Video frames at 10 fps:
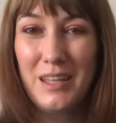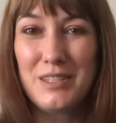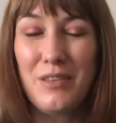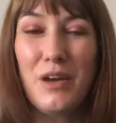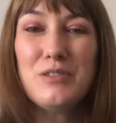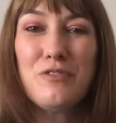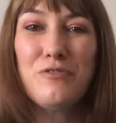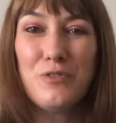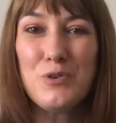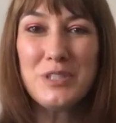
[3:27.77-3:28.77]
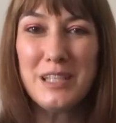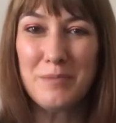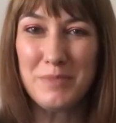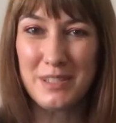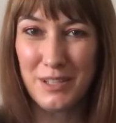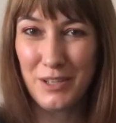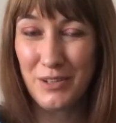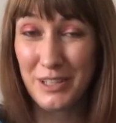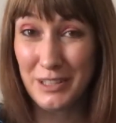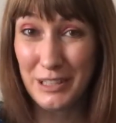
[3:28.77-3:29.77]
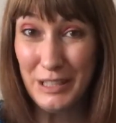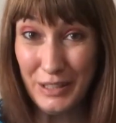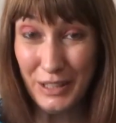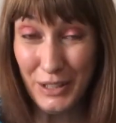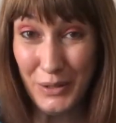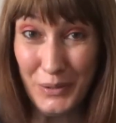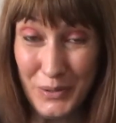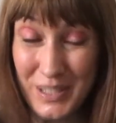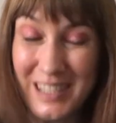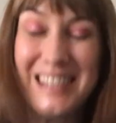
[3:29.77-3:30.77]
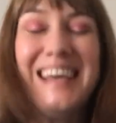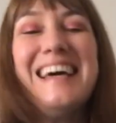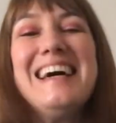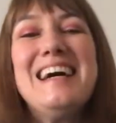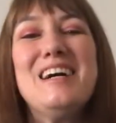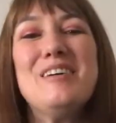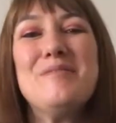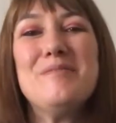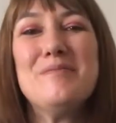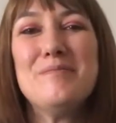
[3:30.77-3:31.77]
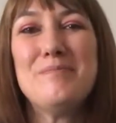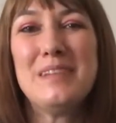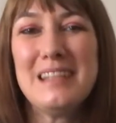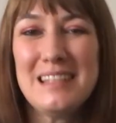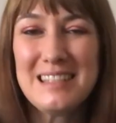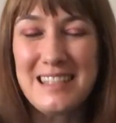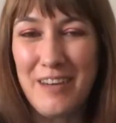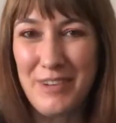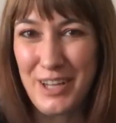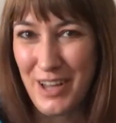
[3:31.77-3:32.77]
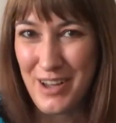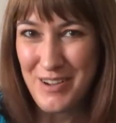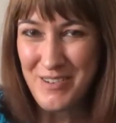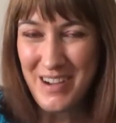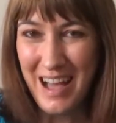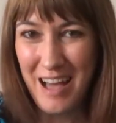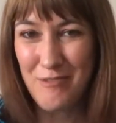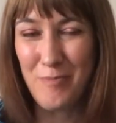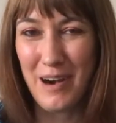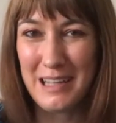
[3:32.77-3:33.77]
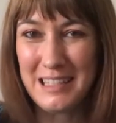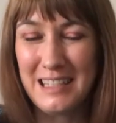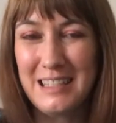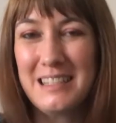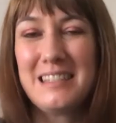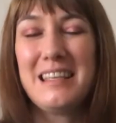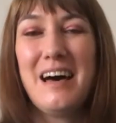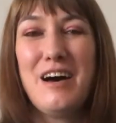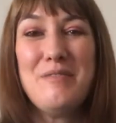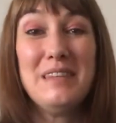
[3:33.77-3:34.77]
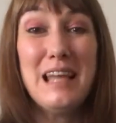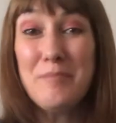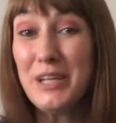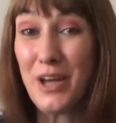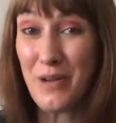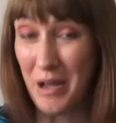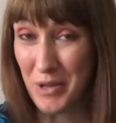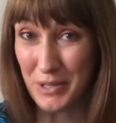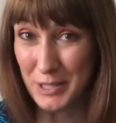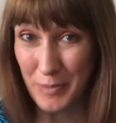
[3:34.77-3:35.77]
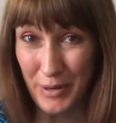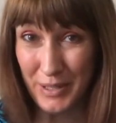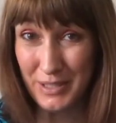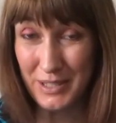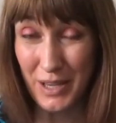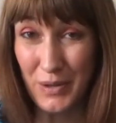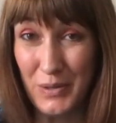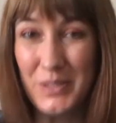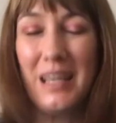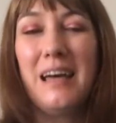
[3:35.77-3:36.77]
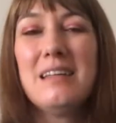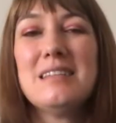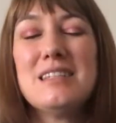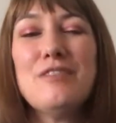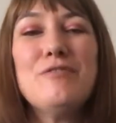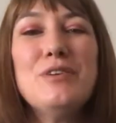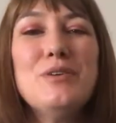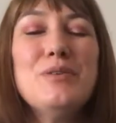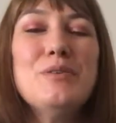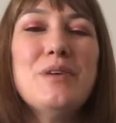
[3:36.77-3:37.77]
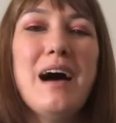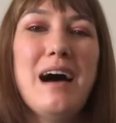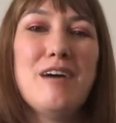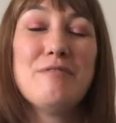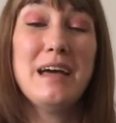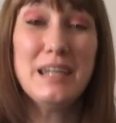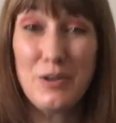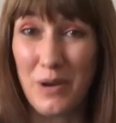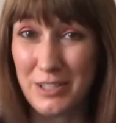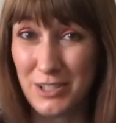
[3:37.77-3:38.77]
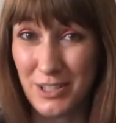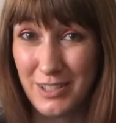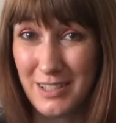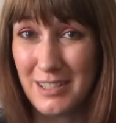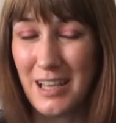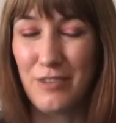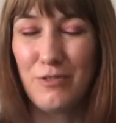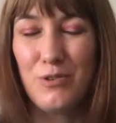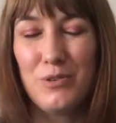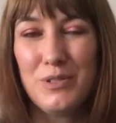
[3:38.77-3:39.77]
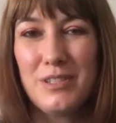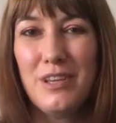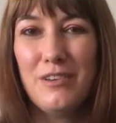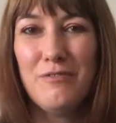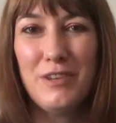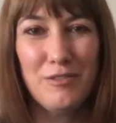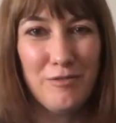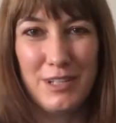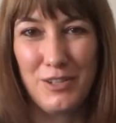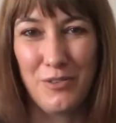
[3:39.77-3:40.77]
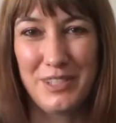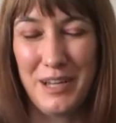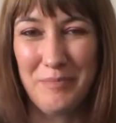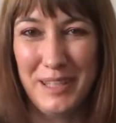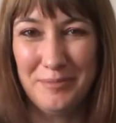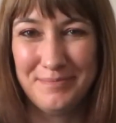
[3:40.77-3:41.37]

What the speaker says: So those are 4 tips that you can use. Please have a go, have a practice, let me know how you experience those, and if you have any questions, then of course feel free to contact me.